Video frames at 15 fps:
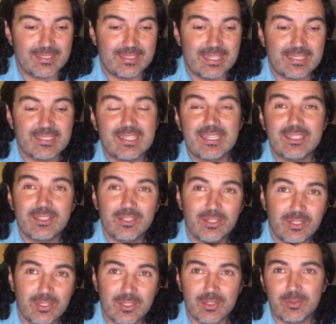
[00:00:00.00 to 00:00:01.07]
And that's kind of the
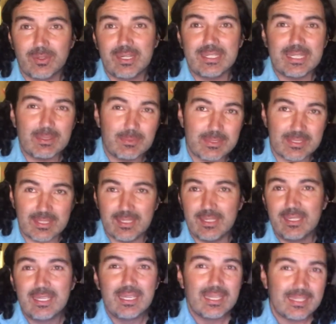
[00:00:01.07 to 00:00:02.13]
hook, right? That was the
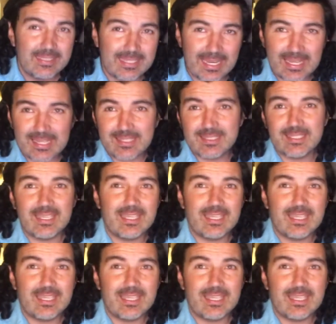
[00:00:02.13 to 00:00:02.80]
dance.